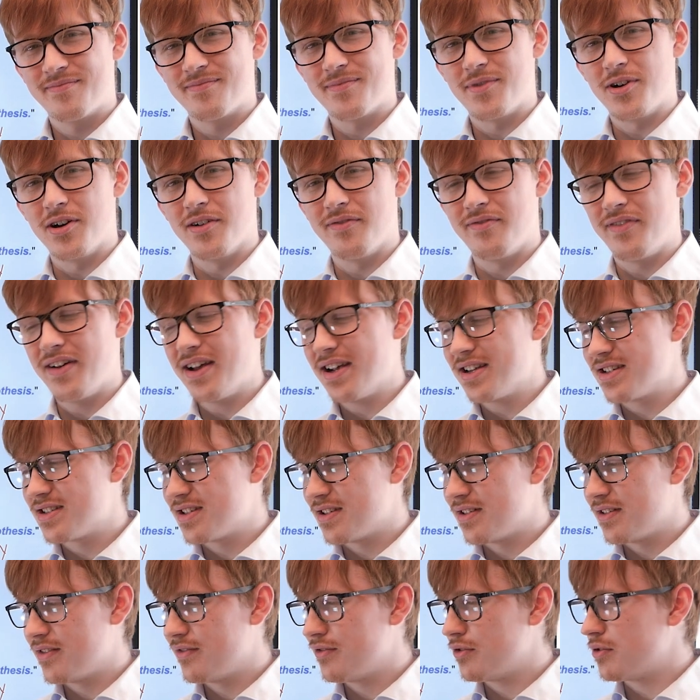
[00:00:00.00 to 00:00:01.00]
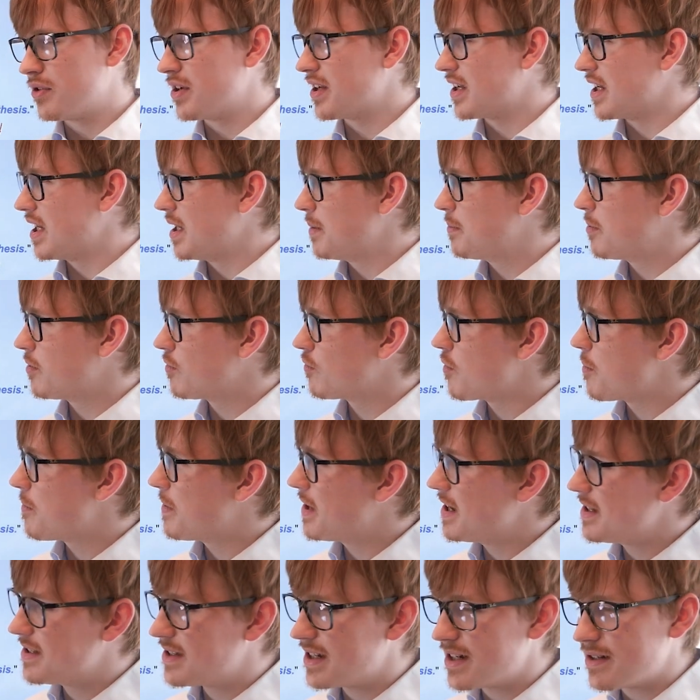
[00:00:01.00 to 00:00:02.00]
Perfect. If you want to keep on
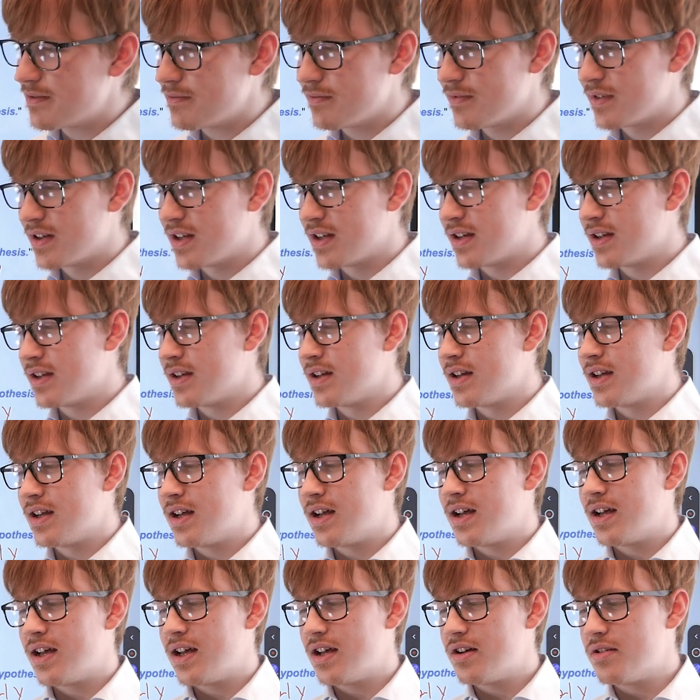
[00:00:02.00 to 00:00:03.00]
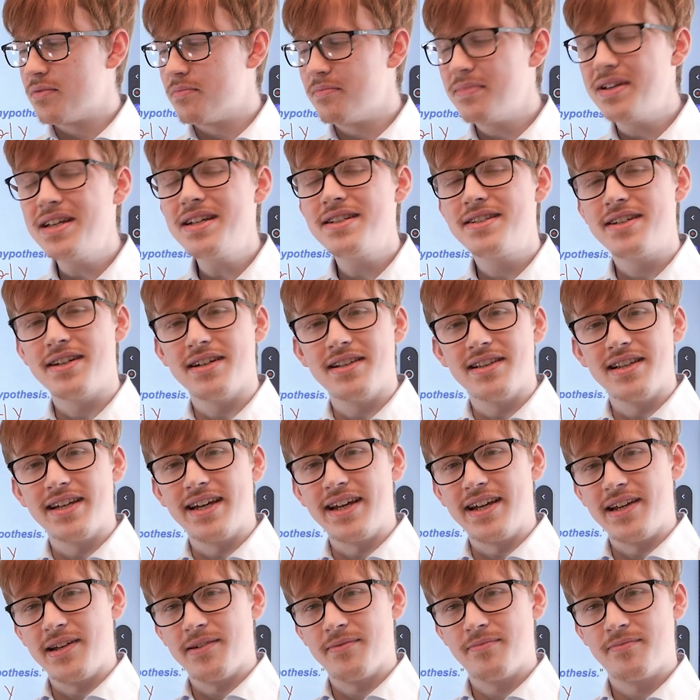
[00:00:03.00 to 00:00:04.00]
repeating.
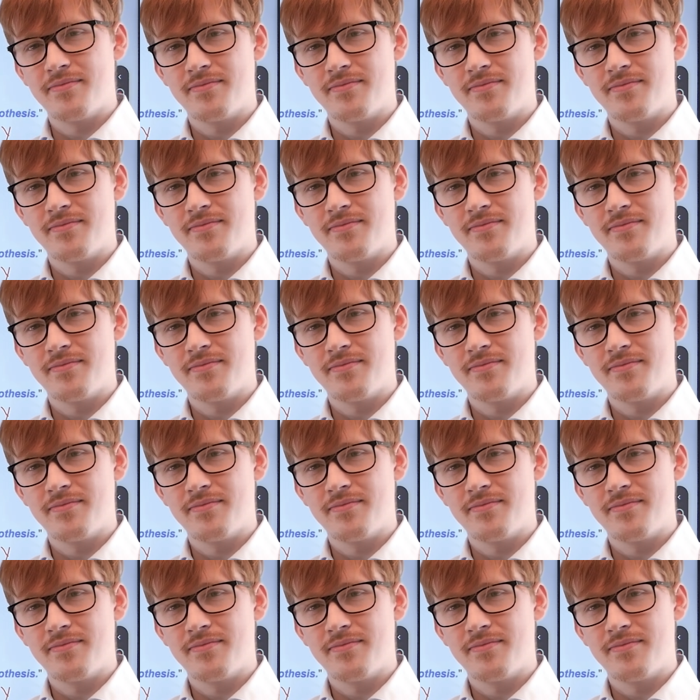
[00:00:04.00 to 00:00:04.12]
Immediately.